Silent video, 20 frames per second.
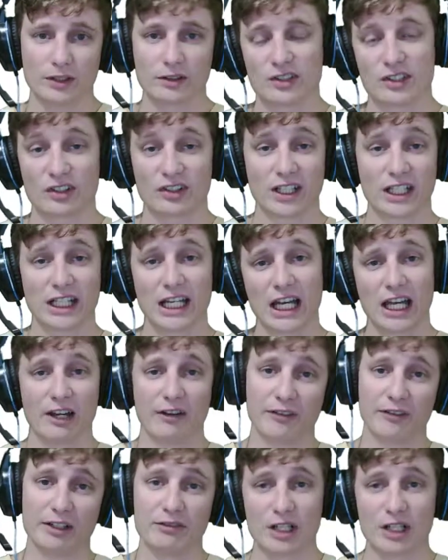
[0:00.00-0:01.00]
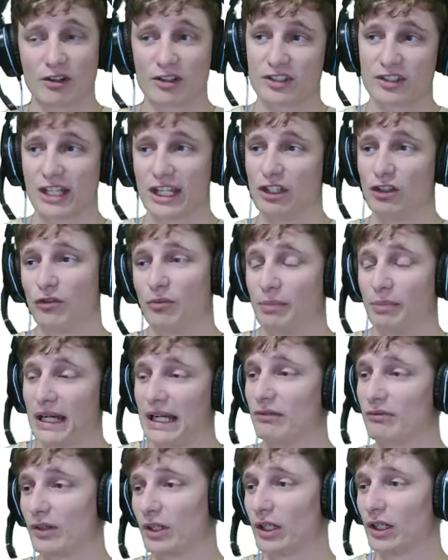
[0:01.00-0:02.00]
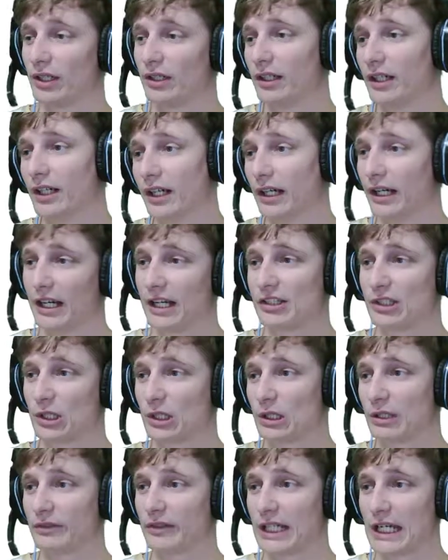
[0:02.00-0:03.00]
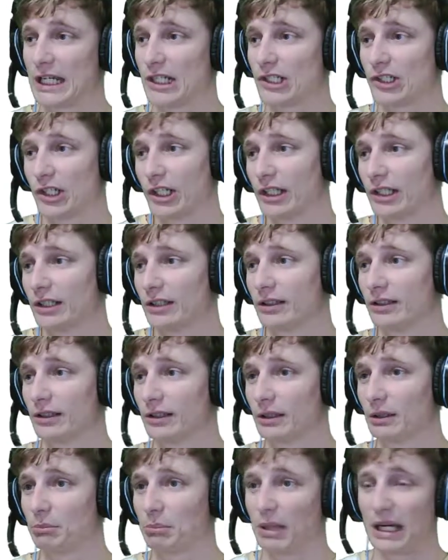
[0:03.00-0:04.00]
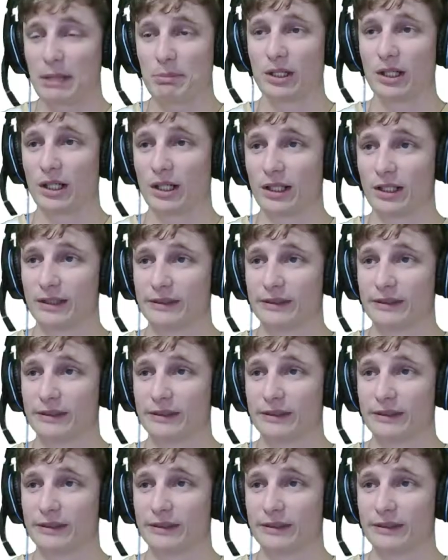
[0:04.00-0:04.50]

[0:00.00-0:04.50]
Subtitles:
They're like, oh, we've noticed that you've paid for a certification paper.